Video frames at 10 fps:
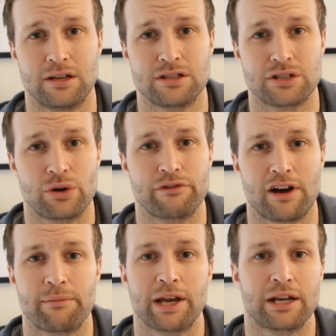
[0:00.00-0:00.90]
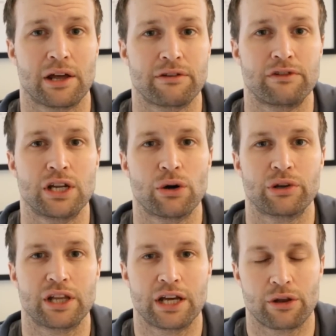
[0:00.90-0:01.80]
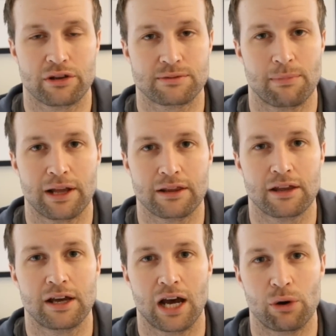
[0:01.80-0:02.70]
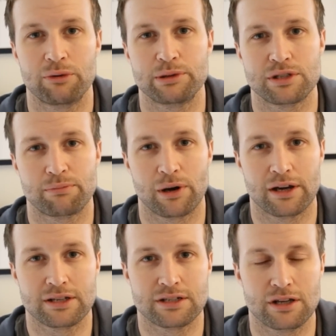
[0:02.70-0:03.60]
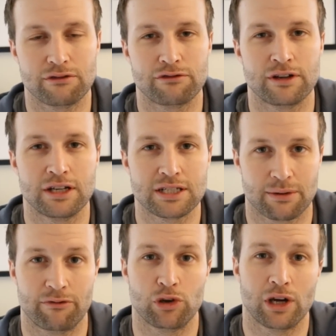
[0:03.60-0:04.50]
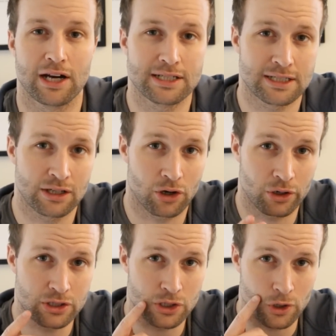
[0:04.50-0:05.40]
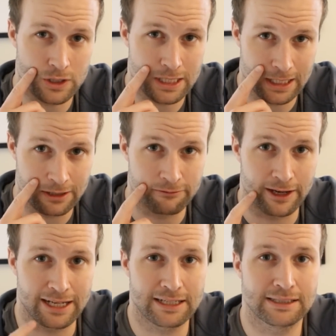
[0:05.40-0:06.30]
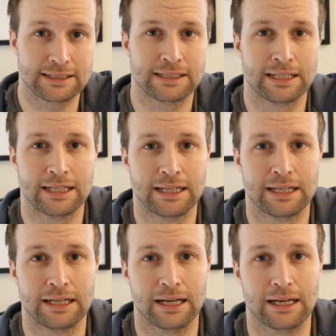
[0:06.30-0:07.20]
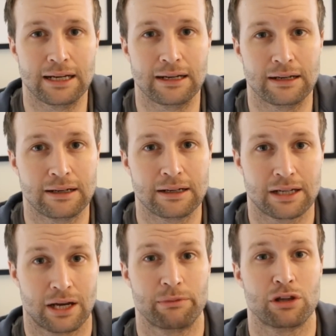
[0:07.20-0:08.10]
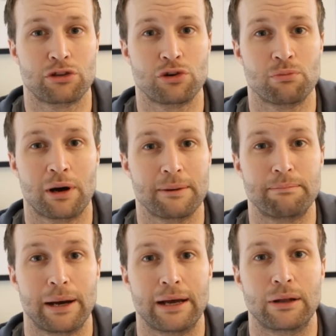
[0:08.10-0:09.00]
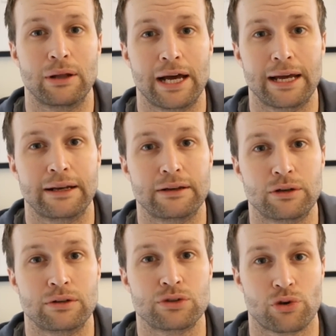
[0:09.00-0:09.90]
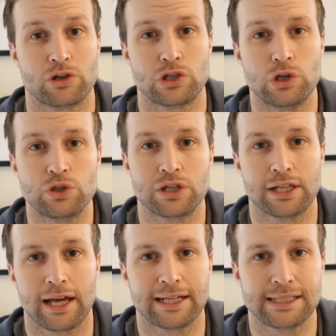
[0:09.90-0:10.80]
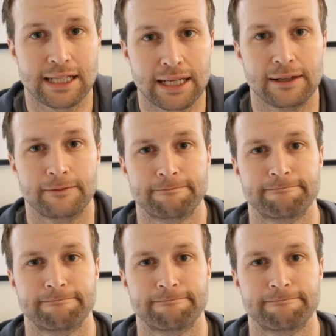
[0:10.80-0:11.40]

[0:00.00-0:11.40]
So if I make another video at the end of this month, I wouldn't be surprised if some of you guys are going to start seeing the veins coming through my pale and translucent like skin.